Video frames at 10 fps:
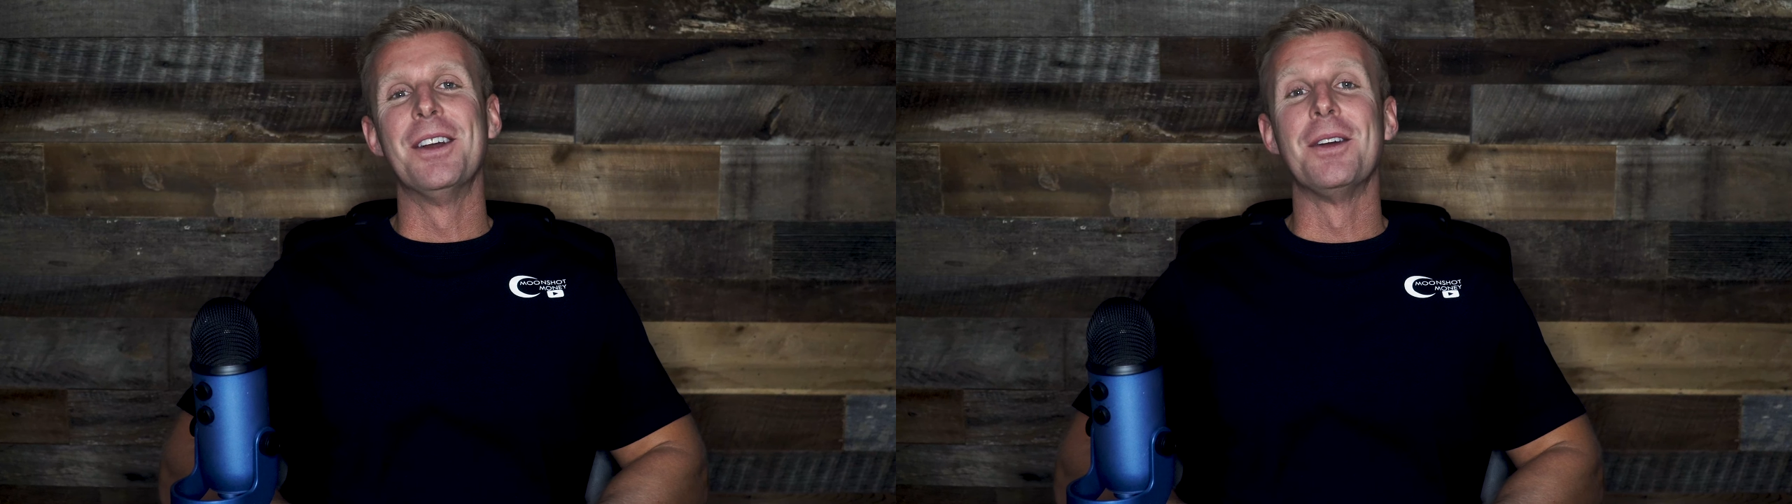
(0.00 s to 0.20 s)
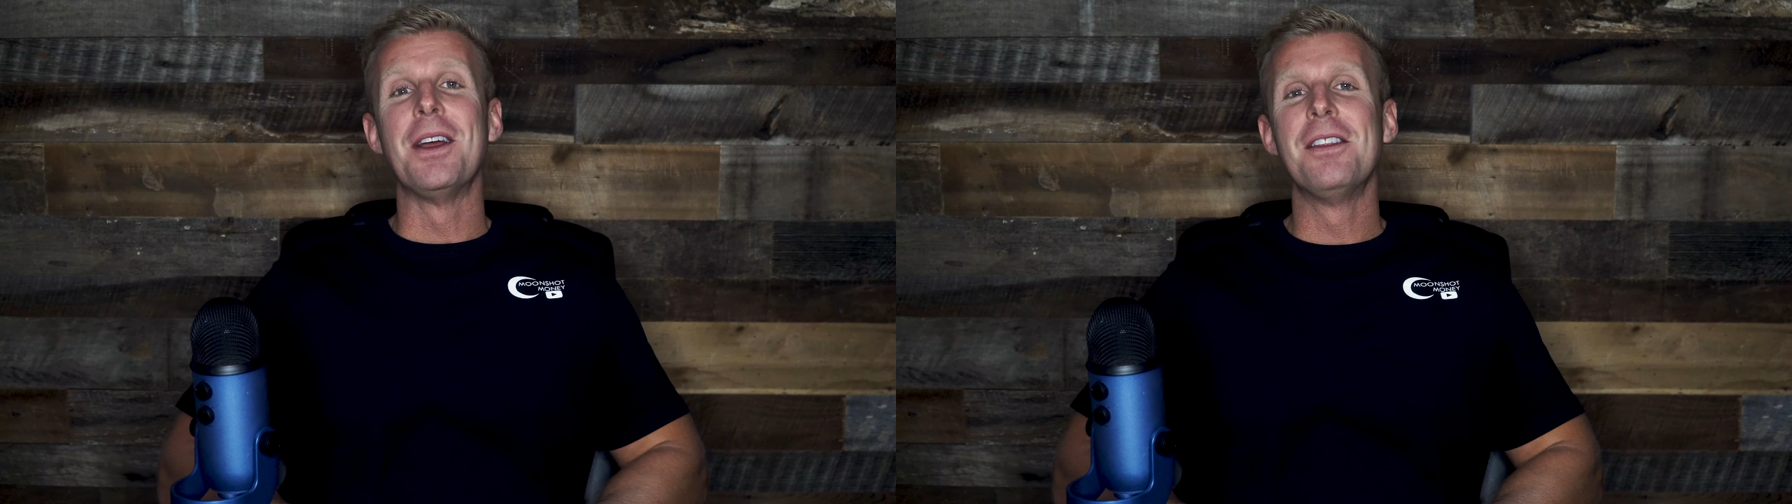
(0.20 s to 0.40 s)

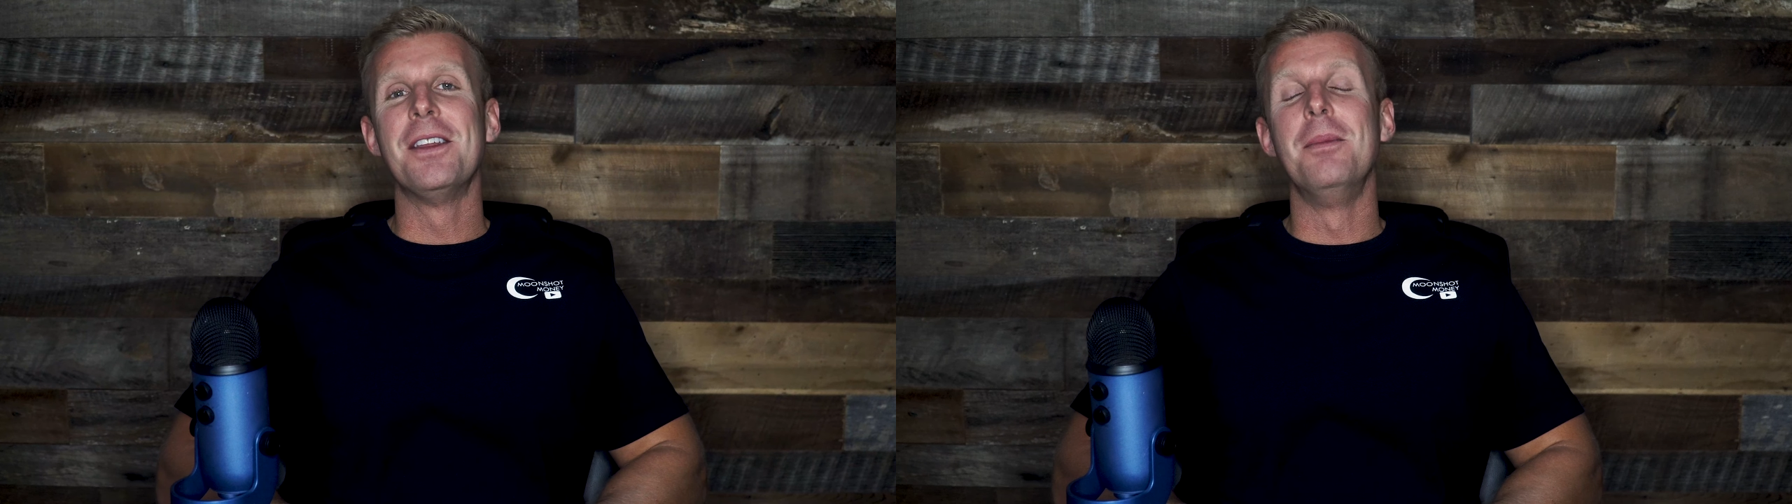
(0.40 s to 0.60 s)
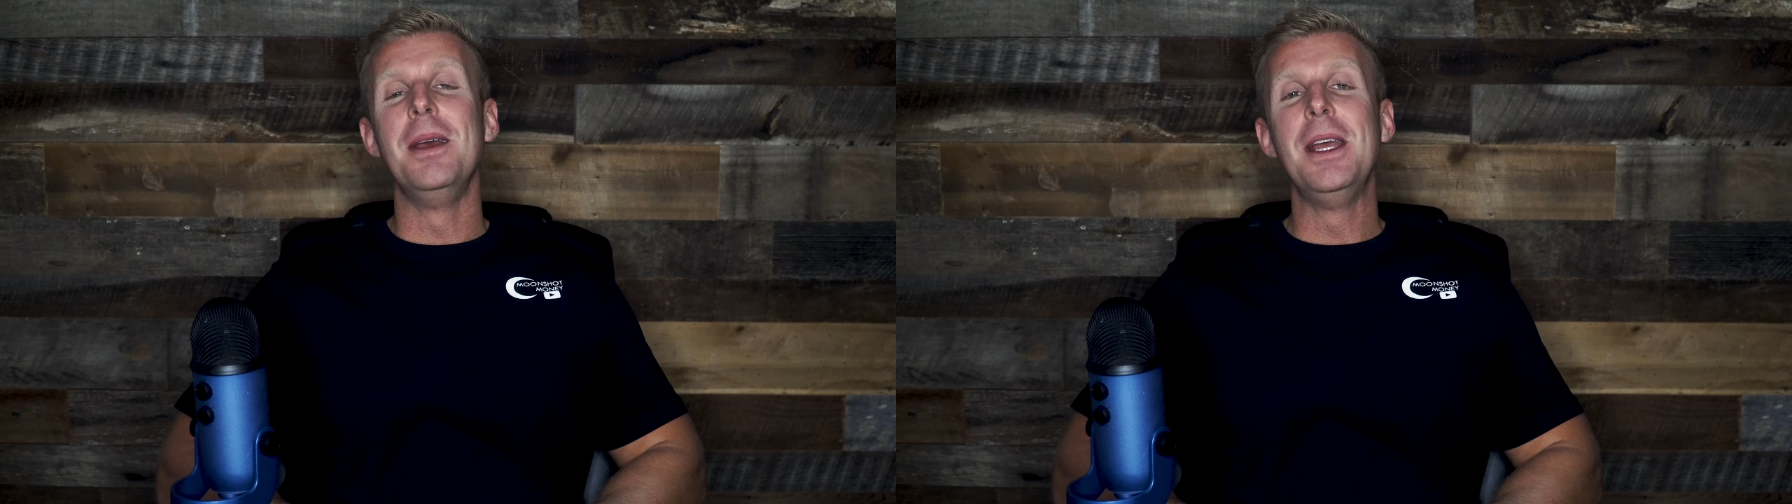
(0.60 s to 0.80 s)
Rather
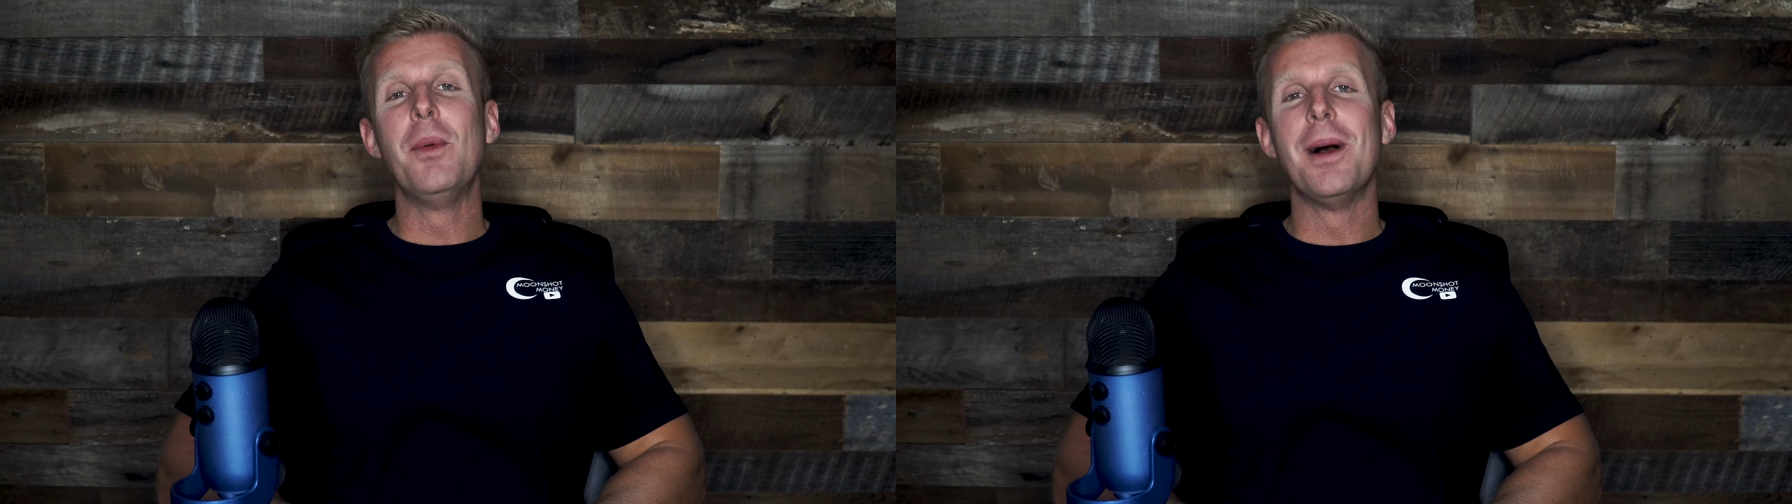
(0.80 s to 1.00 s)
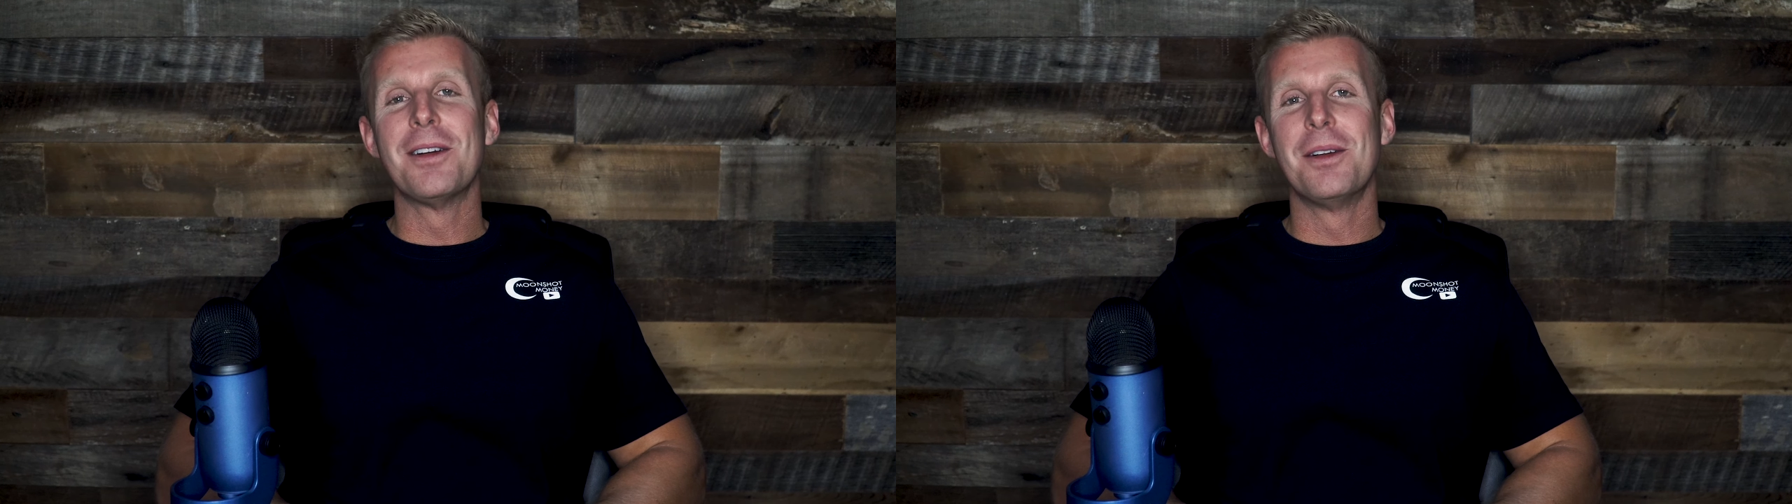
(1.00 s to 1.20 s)
than me
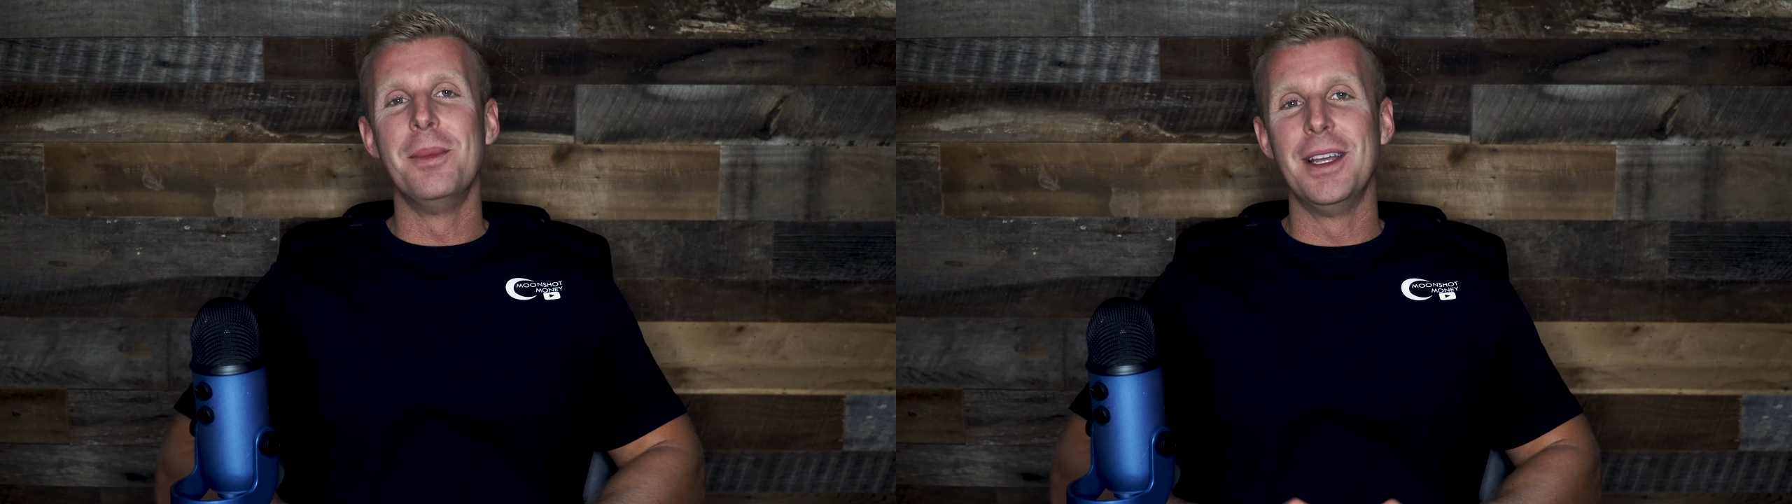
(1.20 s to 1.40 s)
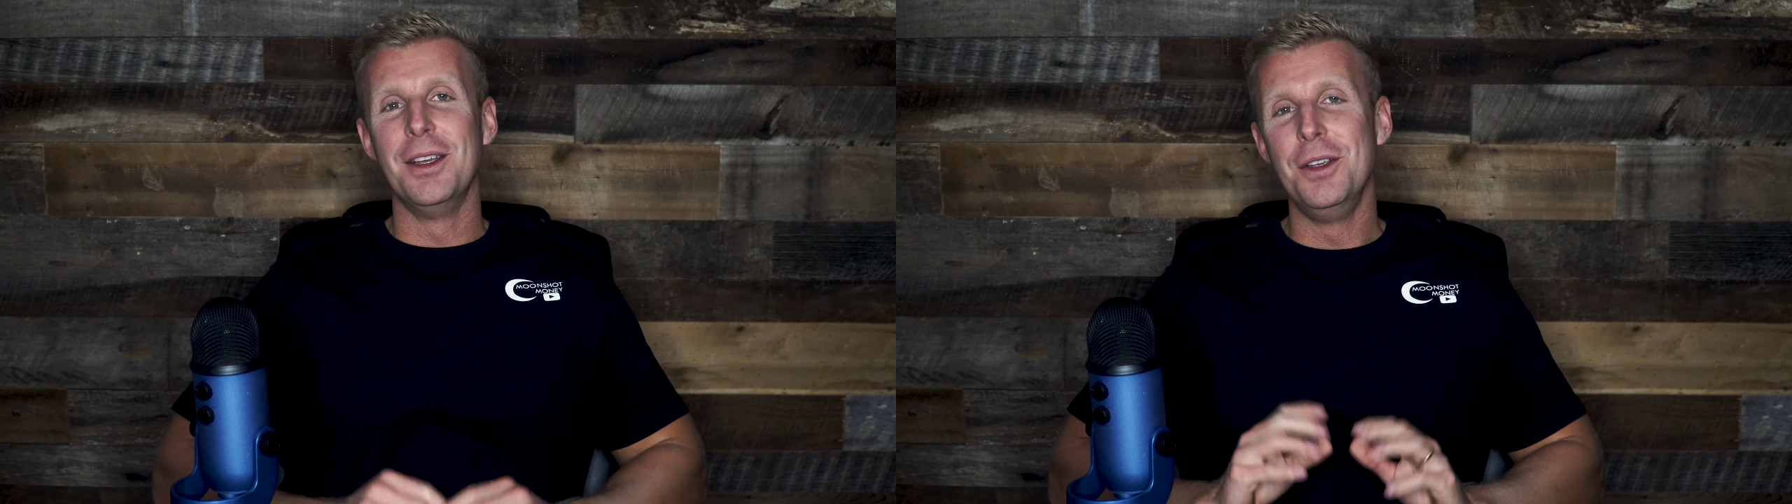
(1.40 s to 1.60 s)

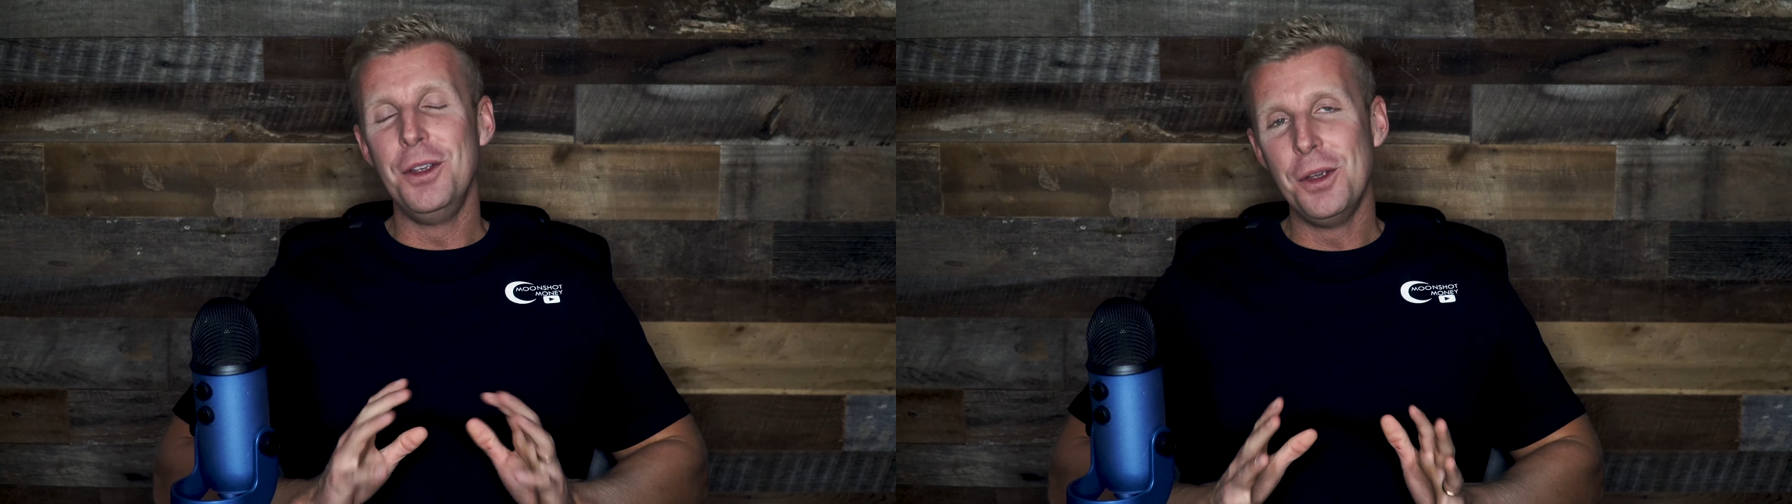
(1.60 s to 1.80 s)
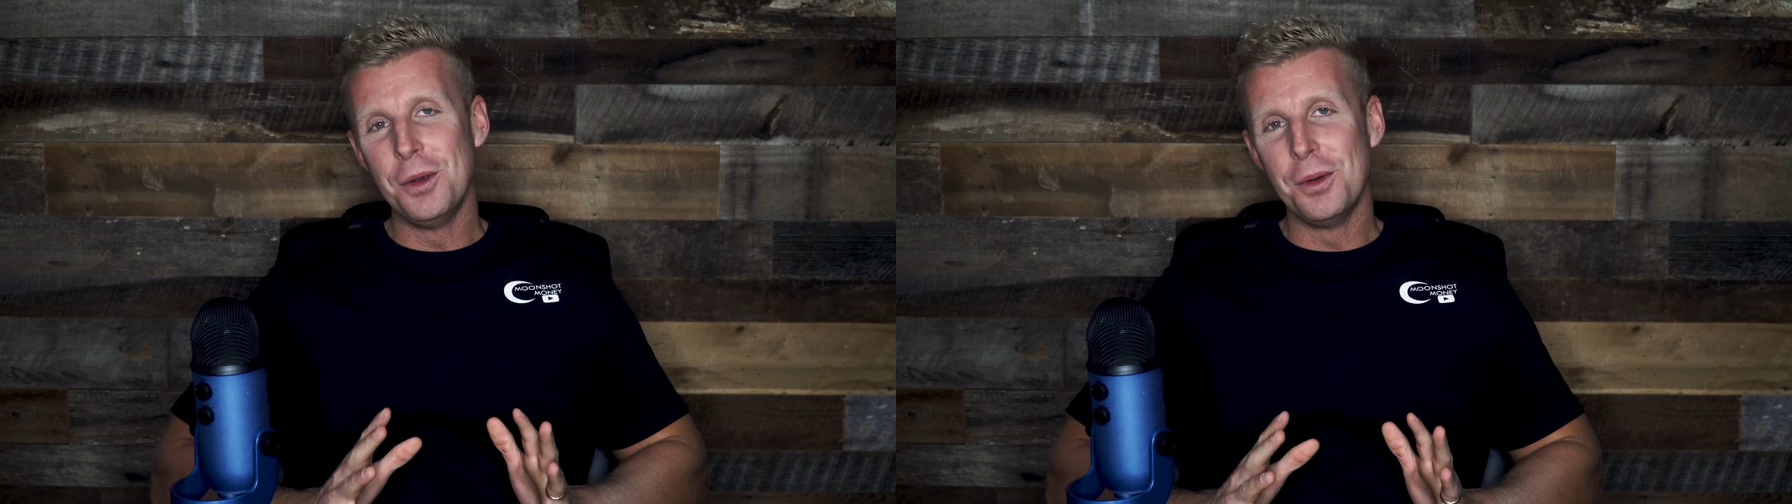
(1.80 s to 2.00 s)
welcoming
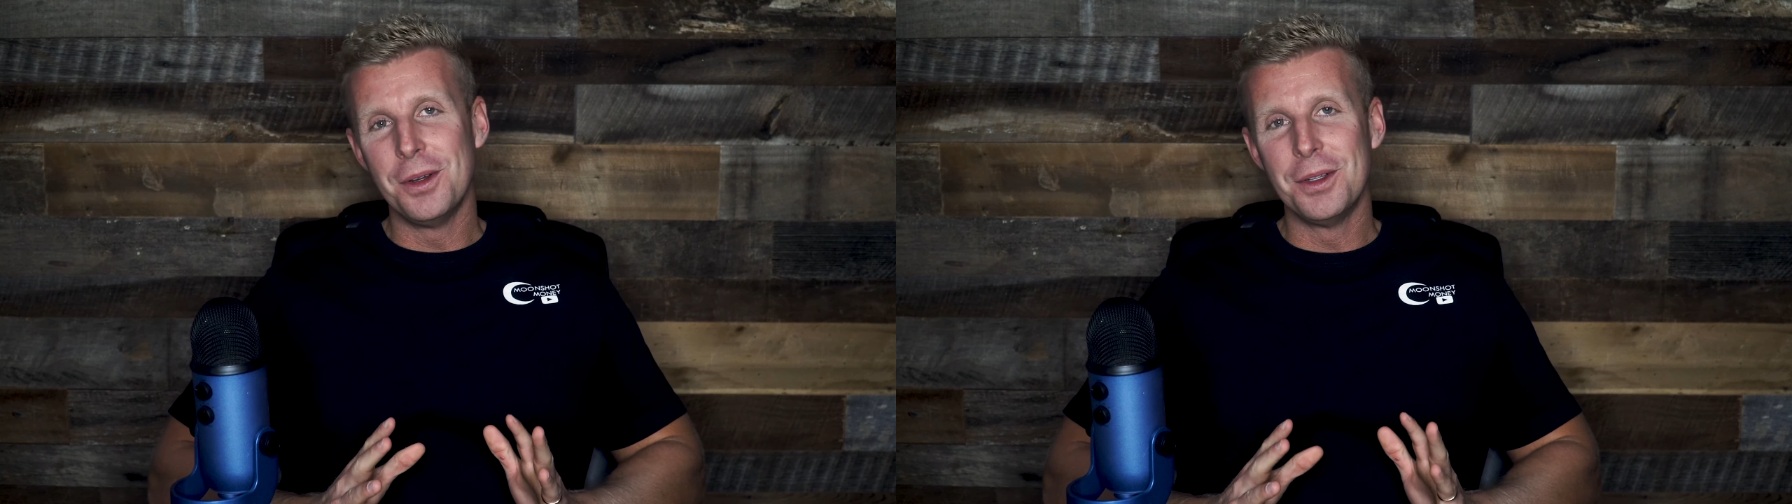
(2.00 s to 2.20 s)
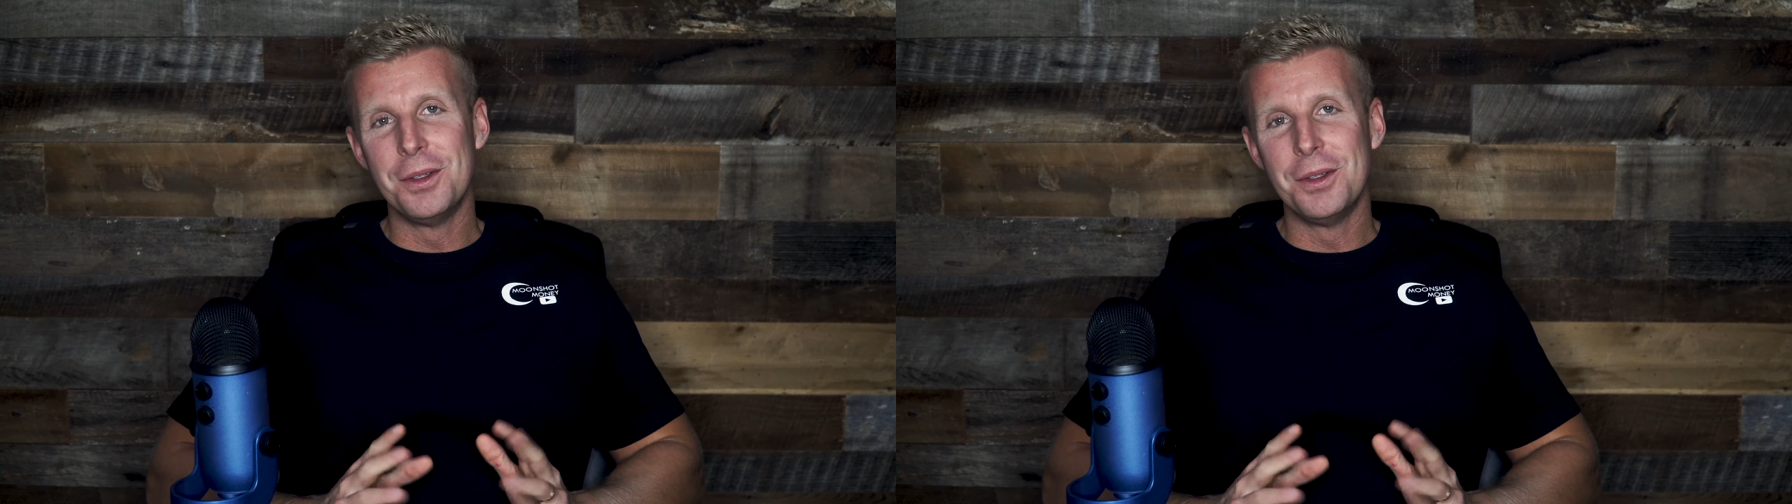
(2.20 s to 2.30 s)
you